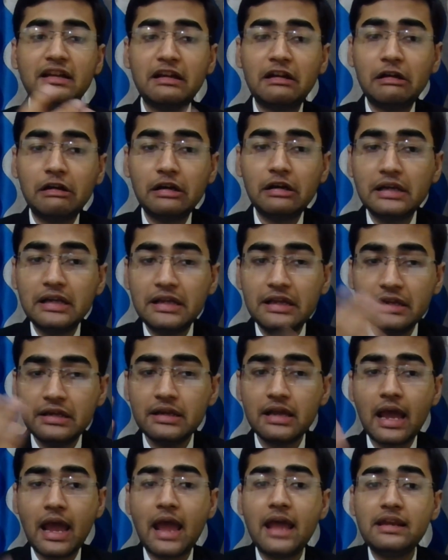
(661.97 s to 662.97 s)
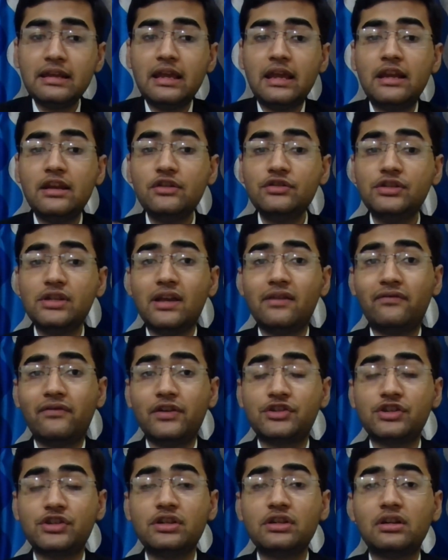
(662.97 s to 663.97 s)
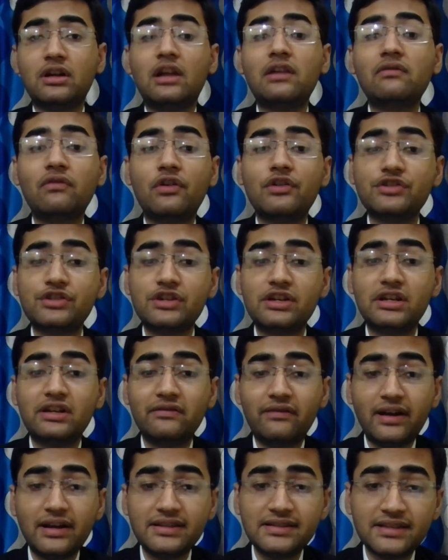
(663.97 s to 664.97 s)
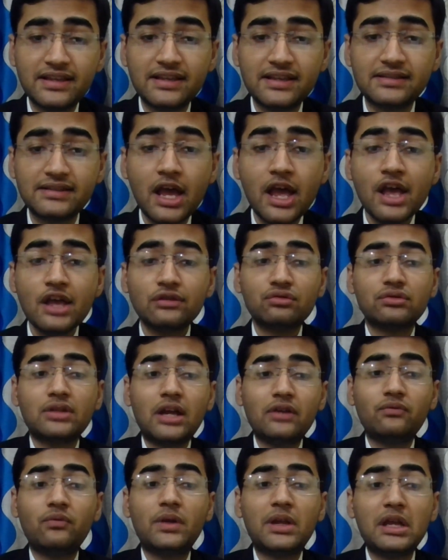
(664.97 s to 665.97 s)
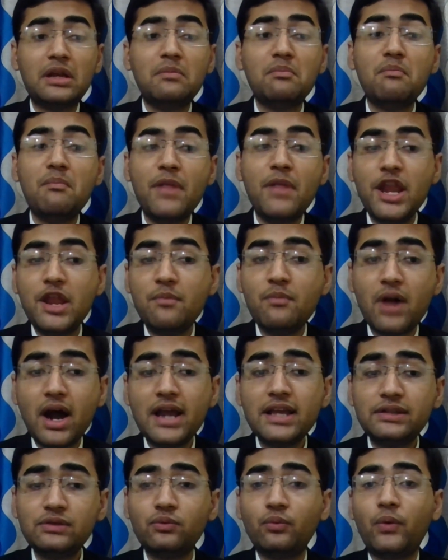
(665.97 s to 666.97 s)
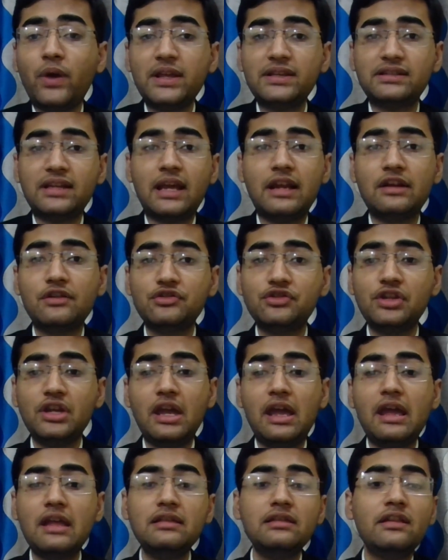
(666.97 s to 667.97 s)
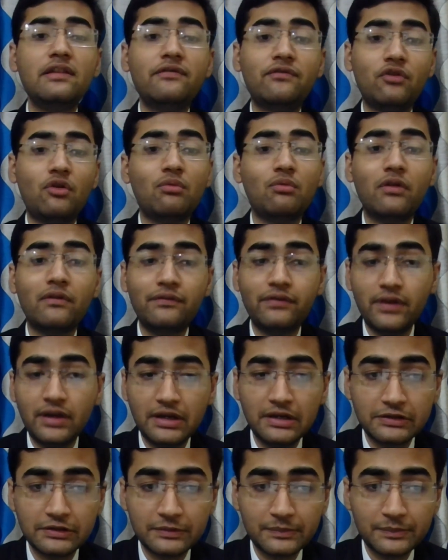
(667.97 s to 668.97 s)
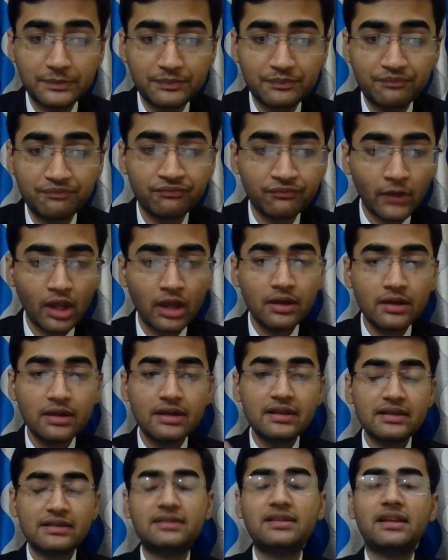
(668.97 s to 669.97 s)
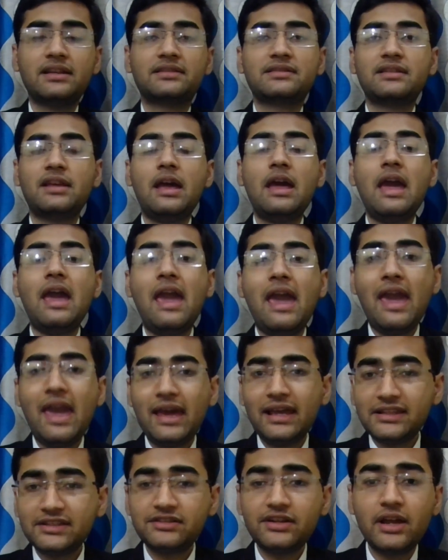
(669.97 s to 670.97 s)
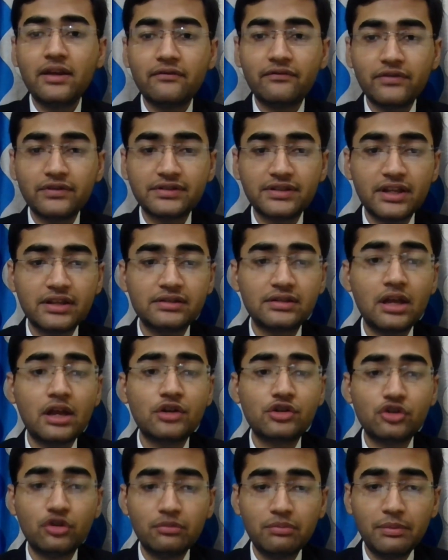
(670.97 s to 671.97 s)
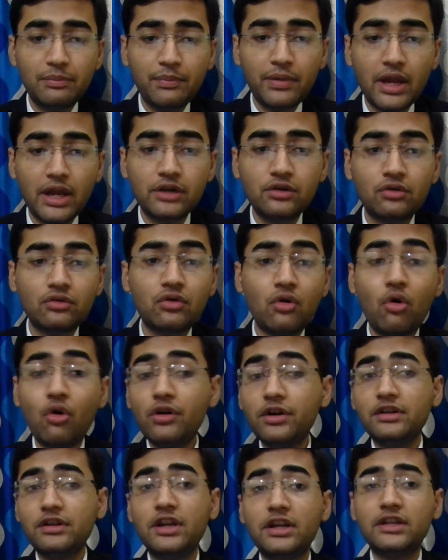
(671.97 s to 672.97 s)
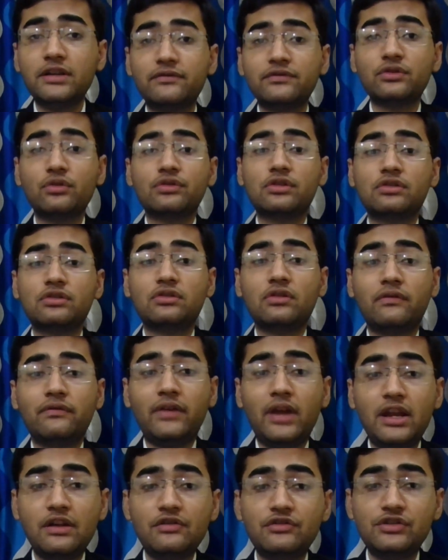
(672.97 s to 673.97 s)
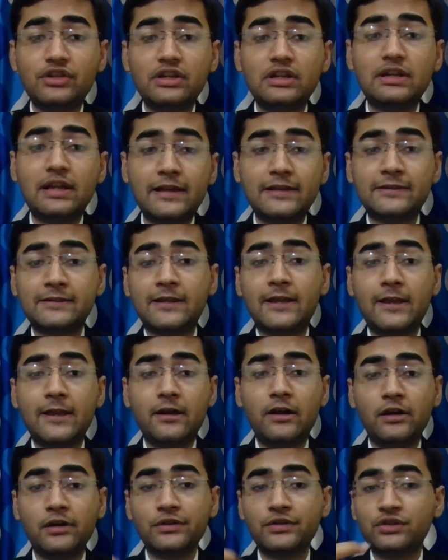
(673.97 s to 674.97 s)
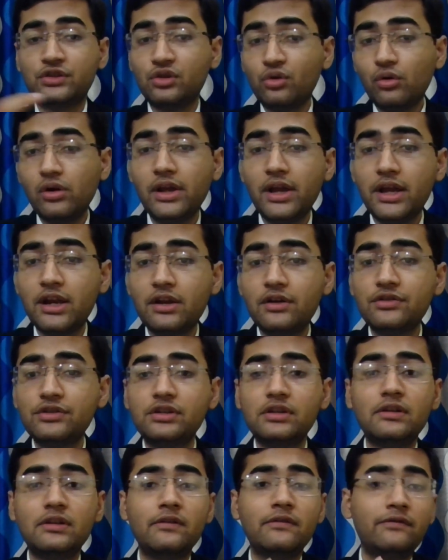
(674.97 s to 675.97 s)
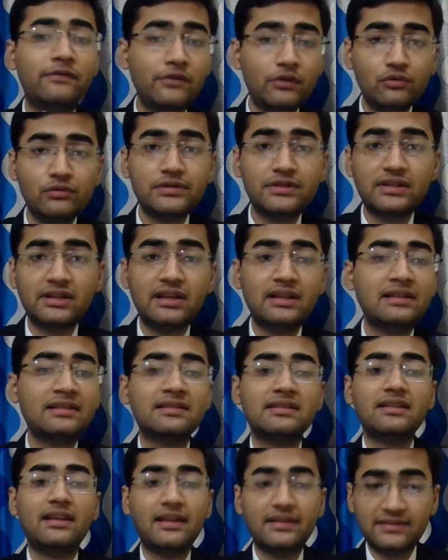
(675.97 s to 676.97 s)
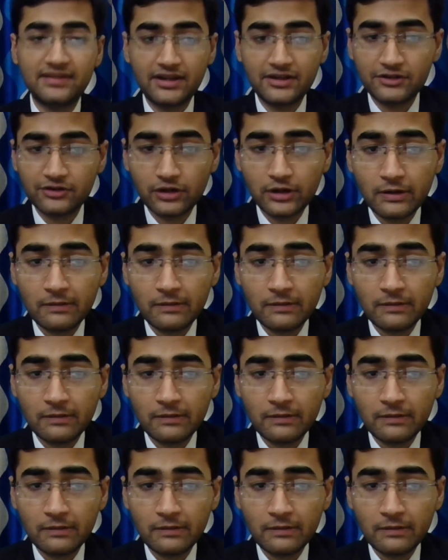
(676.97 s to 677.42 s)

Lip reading: clean and energy efficient conversion devices so that we can minimize waste energy in the form of heat. Sixth, extra emphasis should be paid on alternative sources of energy like say solar energy, fuel cells, etc.